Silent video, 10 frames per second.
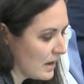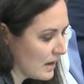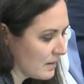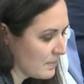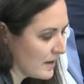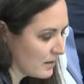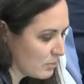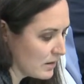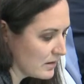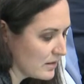as
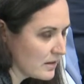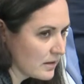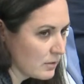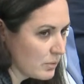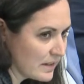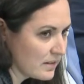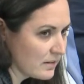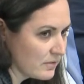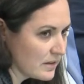well as the widths of